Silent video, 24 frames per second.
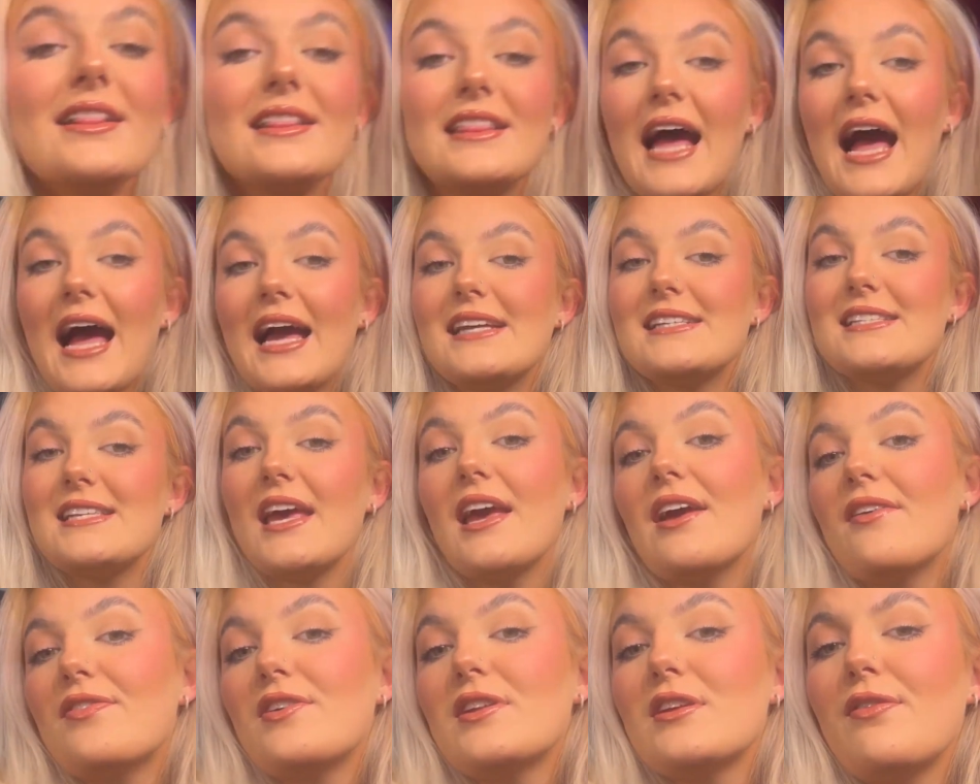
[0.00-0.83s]
that is
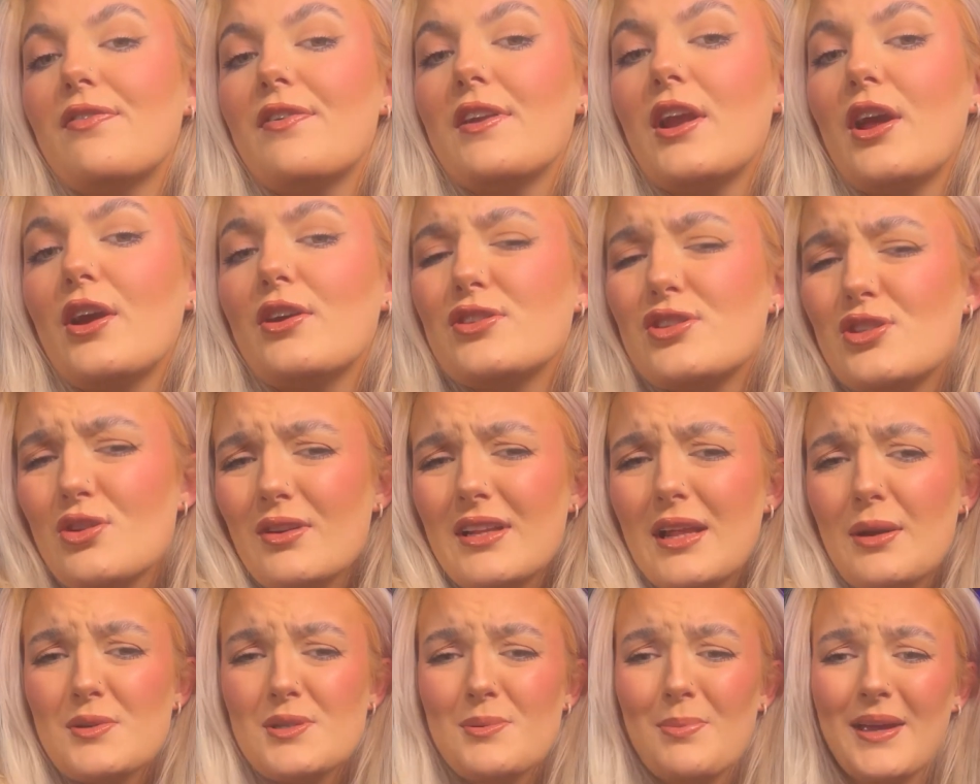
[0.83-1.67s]
it for this video. Sorry
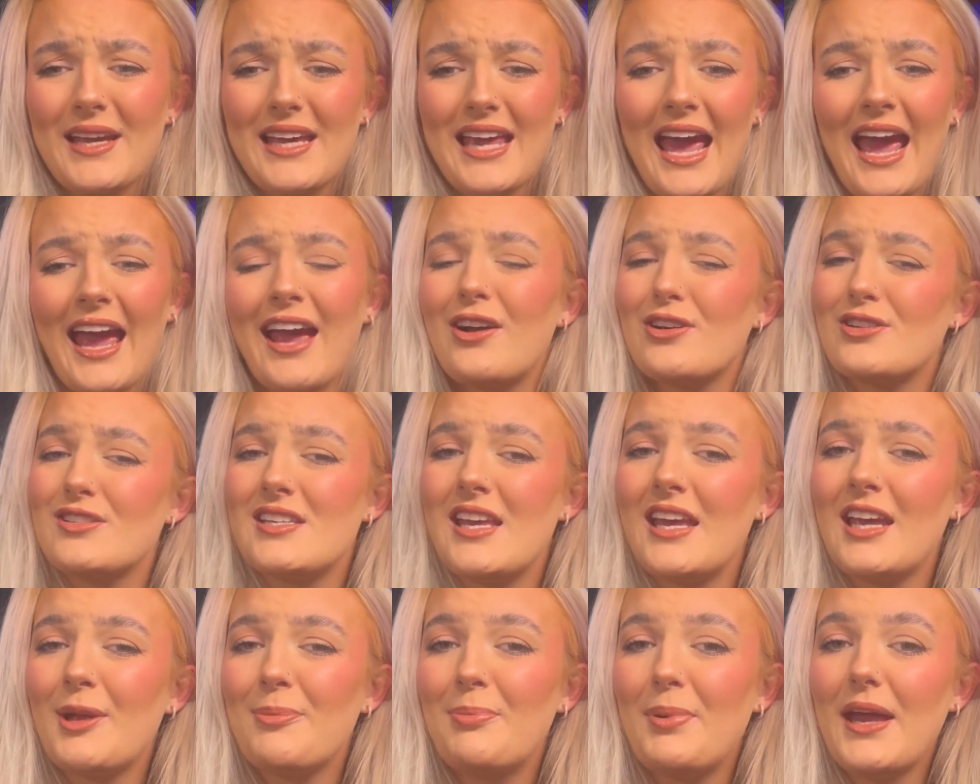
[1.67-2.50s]
that was a bit
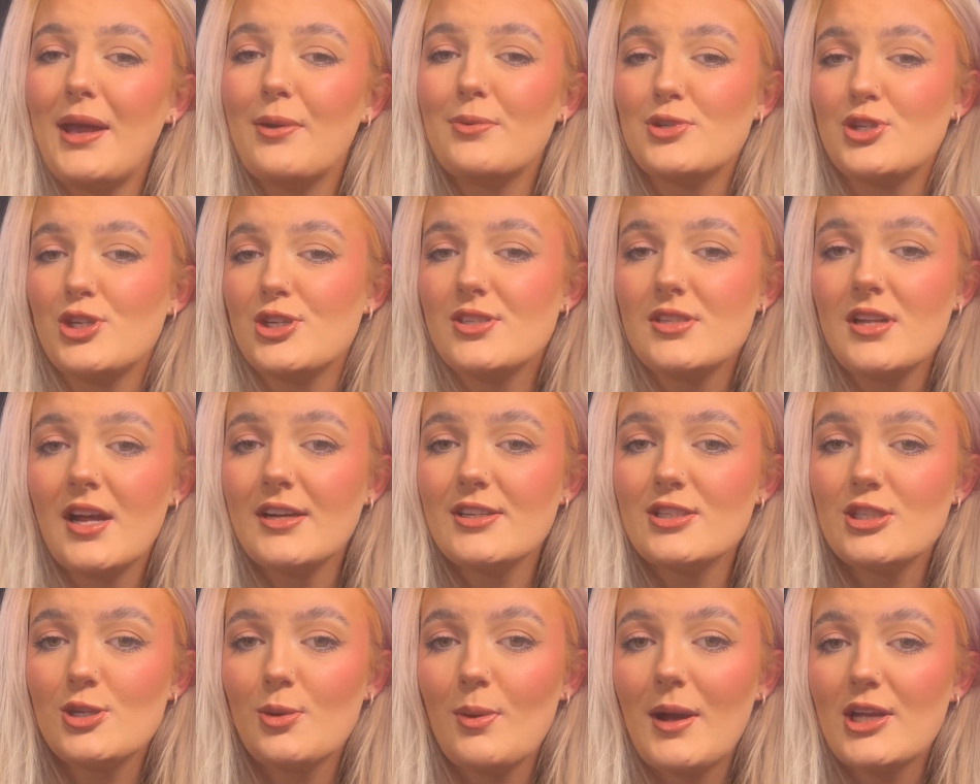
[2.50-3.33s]
chaotic, but it was just
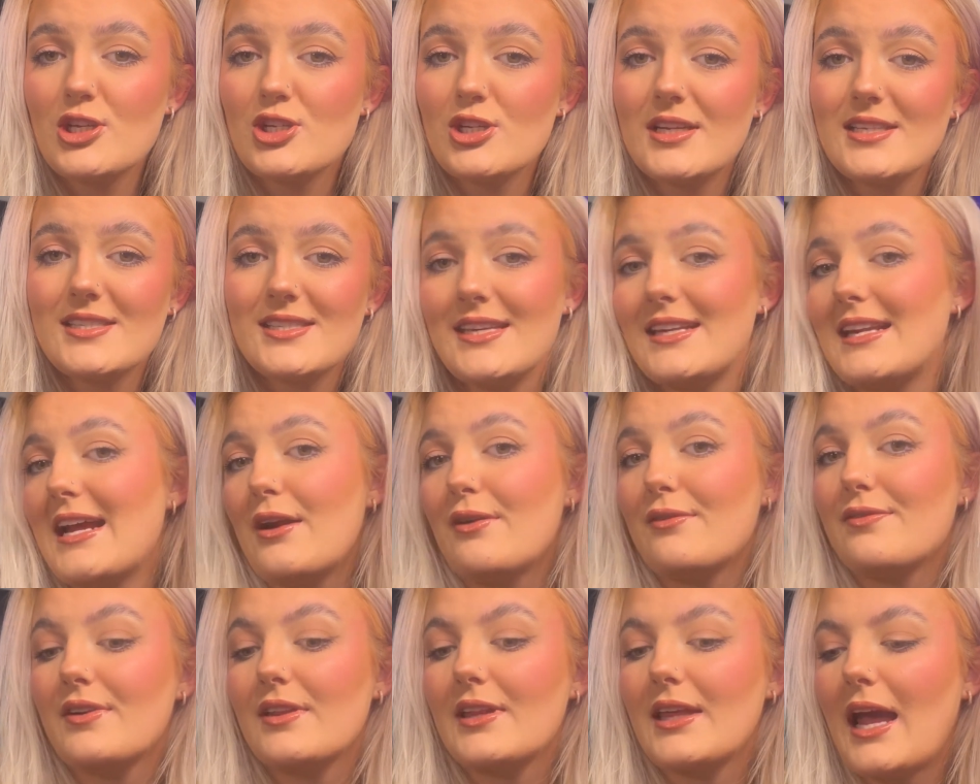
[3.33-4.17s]
nice to actually sit down
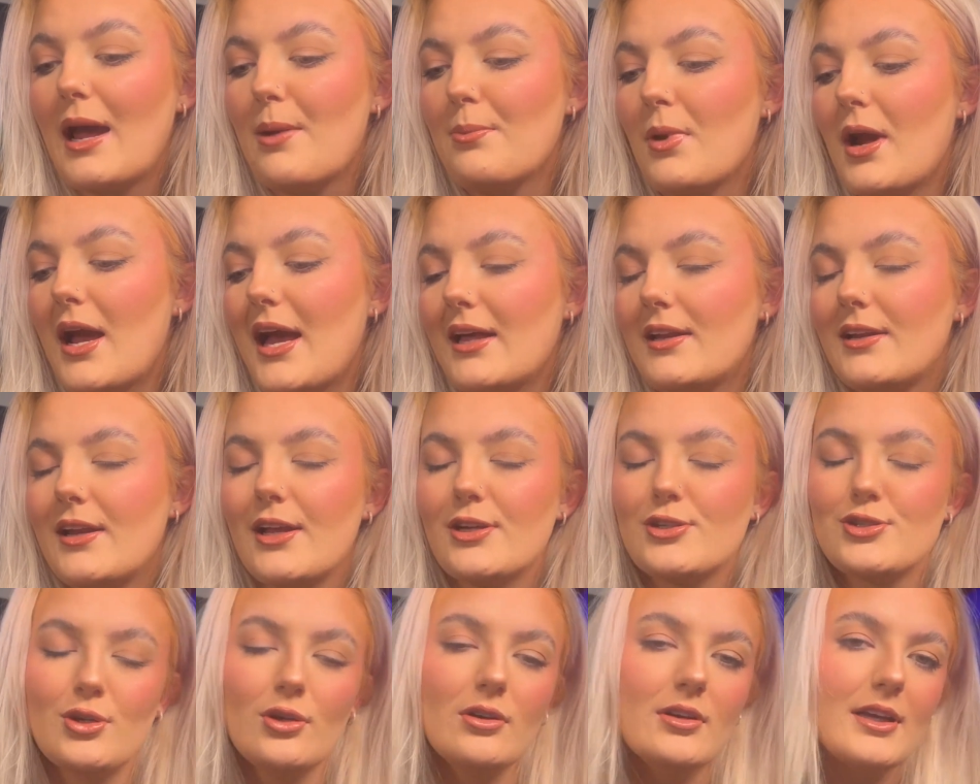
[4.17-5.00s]
in front of the camera and
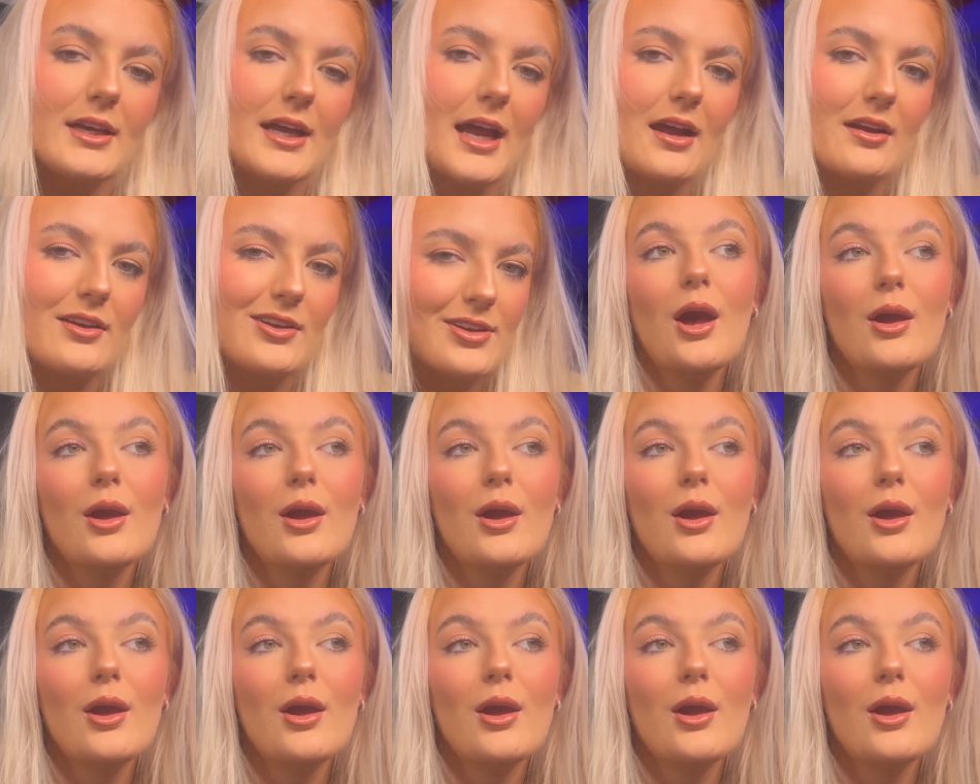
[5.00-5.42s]
like talk again.